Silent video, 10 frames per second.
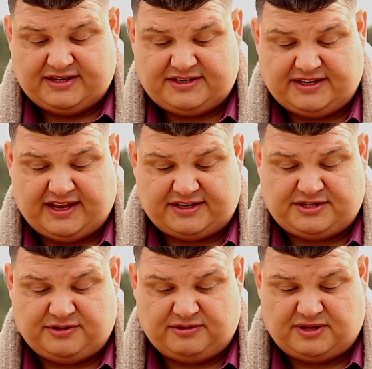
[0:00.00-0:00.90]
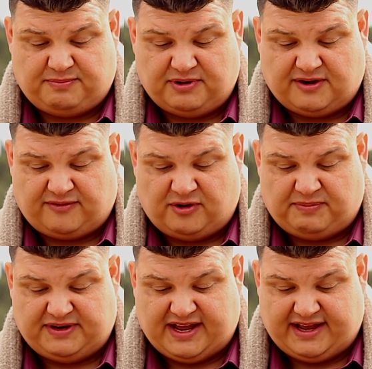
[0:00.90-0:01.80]
to get to the book of
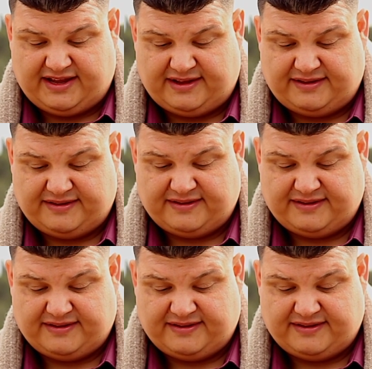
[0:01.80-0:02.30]
Obadiah.